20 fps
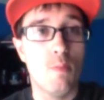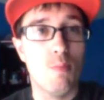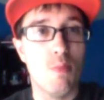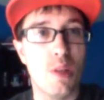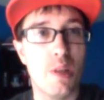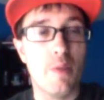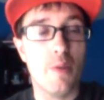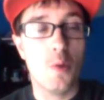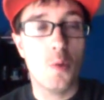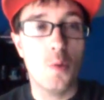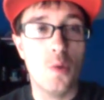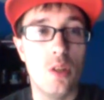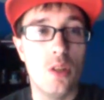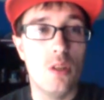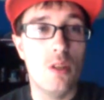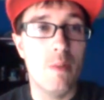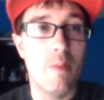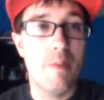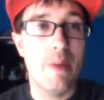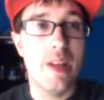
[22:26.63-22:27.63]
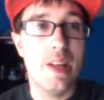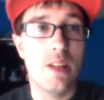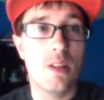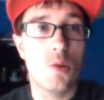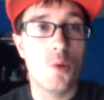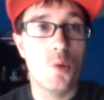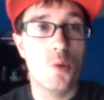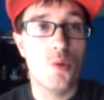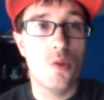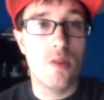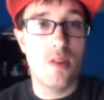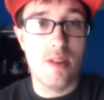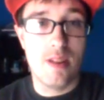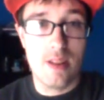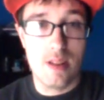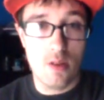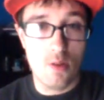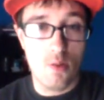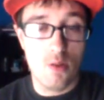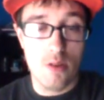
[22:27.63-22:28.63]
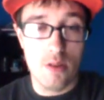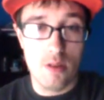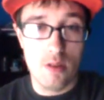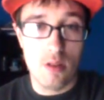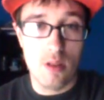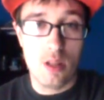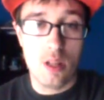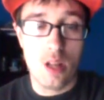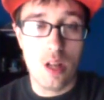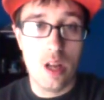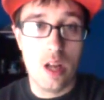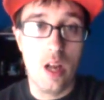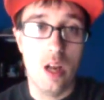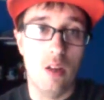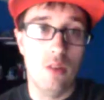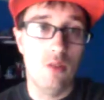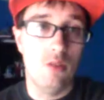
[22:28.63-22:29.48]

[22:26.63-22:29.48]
Probably one of the best orange sodas out